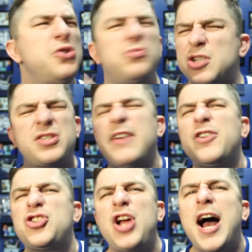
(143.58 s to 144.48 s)
you just give
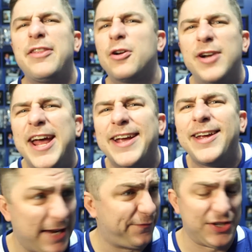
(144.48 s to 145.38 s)
it a shot there, Nick.
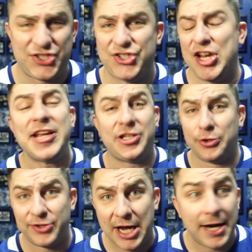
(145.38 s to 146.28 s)
And if you stink,
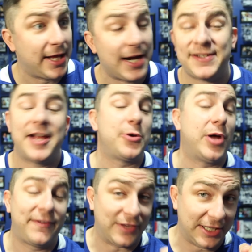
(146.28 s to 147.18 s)
you're done. And I tell you
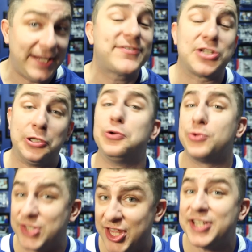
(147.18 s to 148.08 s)
what, if the Leafs
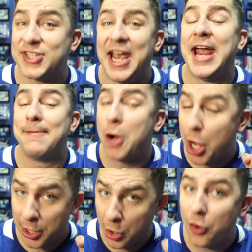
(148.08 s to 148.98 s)
lose this game
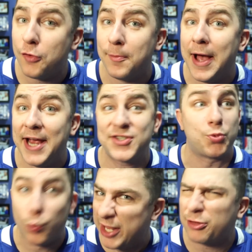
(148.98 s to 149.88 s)
on home ice
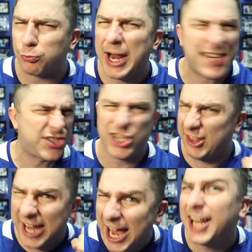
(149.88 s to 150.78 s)
with rest to
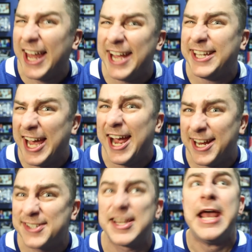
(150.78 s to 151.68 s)
the LA
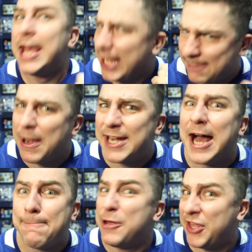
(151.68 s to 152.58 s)
Kings, he might
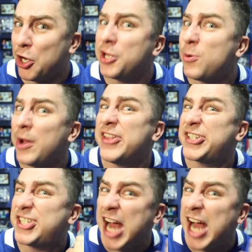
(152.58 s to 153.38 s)
not be the only one that's